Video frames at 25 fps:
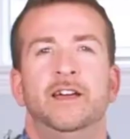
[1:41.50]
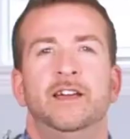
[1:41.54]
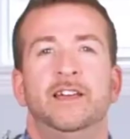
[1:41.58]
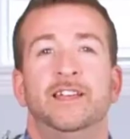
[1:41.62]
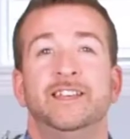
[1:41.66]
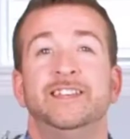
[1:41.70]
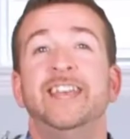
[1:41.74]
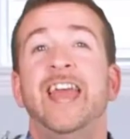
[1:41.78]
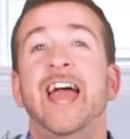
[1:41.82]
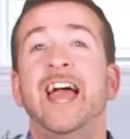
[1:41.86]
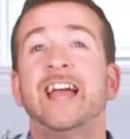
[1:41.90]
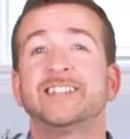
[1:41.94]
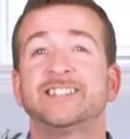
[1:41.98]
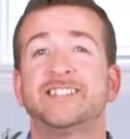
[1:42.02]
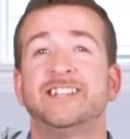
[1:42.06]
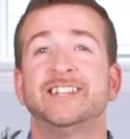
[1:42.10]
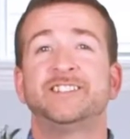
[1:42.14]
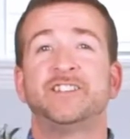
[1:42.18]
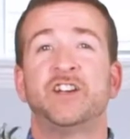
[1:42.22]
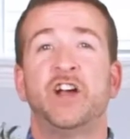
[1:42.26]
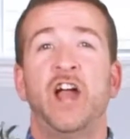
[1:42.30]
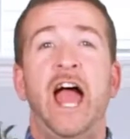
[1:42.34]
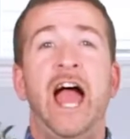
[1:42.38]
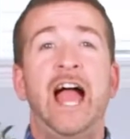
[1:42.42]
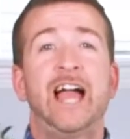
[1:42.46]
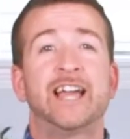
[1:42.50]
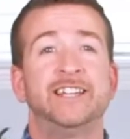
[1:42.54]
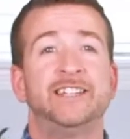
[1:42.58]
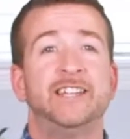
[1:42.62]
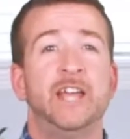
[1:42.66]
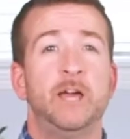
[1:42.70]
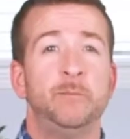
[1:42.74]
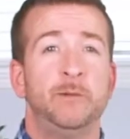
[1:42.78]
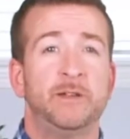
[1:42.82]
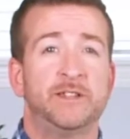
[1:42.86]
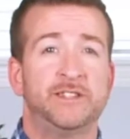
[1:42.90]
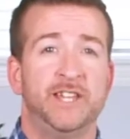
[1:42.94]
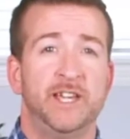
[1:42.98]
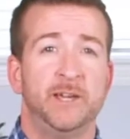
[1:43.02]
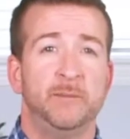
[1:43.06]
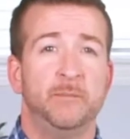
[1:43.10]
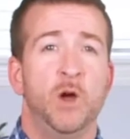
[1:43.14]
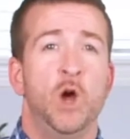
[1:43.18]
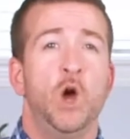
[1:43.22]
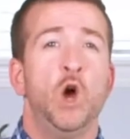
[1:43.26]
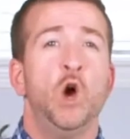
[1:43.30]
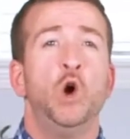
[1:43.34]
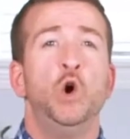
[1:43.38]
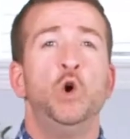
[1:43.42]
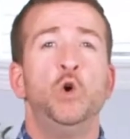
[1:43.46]
Next is our academic team,
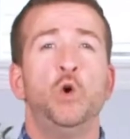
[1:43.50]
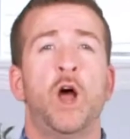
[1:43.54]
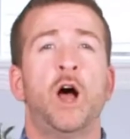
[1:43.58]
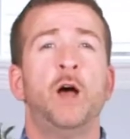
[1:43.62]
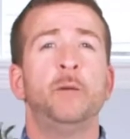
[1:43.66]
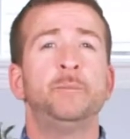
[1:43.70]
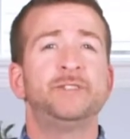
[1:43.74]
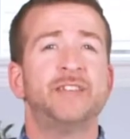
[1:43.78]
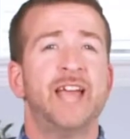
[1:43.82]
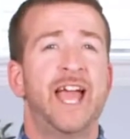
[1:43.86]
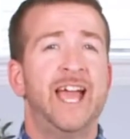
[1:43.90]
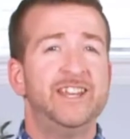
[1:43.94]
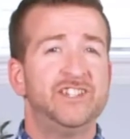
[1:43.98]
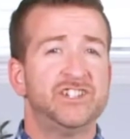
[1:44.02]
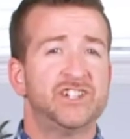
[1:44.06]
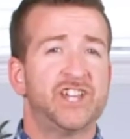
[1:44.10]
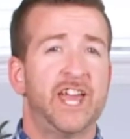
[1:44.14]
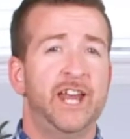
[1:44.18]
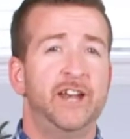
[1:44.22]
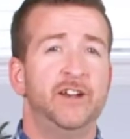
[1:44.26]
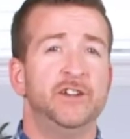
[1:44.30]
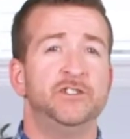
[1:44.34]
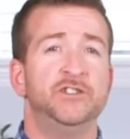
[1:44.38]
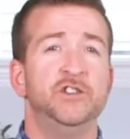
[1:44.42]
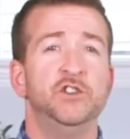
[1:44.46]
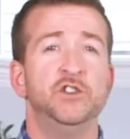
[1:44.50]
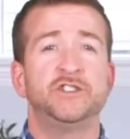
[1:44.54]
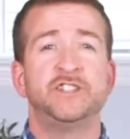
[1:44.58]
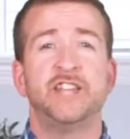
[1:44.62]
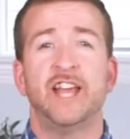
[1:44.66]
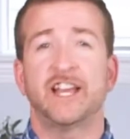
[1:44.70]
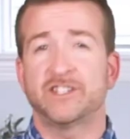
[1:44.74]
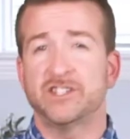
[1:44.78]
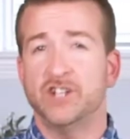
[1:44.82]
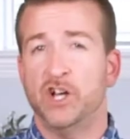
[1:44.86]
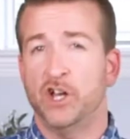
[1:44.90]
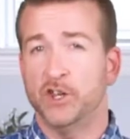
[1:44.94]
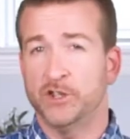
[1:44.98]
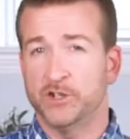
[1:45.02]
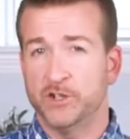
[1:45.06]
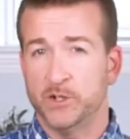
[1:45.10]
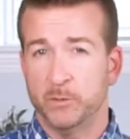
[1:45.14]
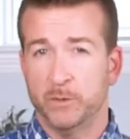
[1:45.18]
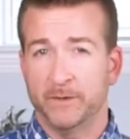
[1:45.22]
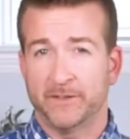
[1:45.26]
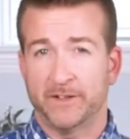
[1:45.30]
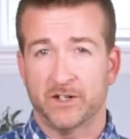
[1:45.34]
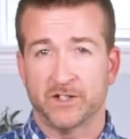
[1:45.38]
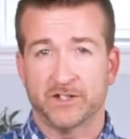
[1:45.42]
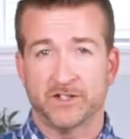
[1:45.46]
who helps educators use technology
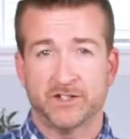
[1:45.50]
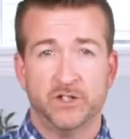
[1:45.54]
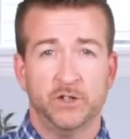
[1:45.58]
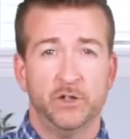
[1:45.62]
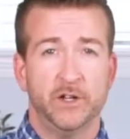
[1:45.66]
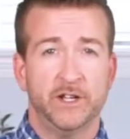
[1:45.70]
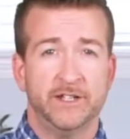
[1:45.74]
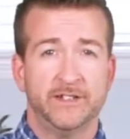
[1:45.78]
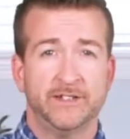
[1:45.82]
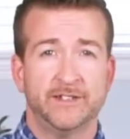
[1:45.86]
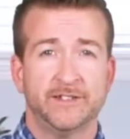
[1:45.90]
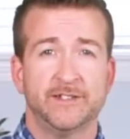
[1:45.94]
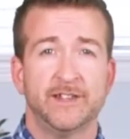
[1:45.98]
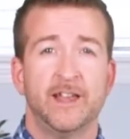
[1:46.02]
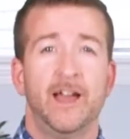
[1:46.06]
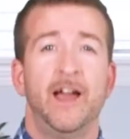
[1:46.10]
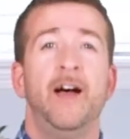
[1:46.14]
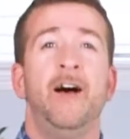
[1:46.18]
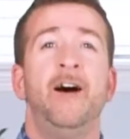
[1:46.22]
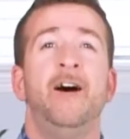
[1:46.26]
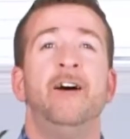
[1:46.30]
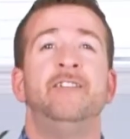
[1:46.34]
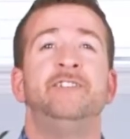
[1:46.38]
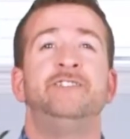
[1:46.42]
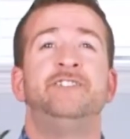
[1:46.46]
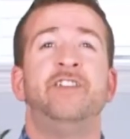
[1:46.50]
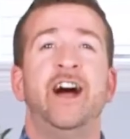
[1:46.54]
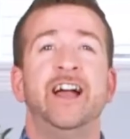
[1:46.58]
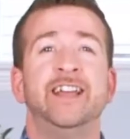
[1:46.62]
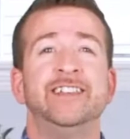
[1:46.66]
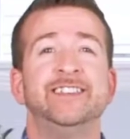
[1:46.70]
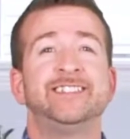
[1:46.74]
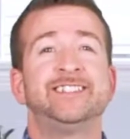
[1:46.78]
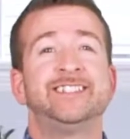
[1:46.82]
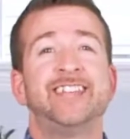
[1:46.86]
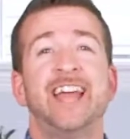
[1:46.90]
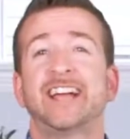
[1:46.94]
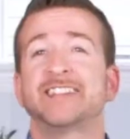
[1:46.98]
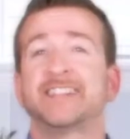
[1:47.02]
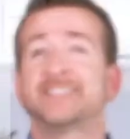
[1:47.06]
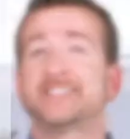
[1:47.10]
with their students, finds tech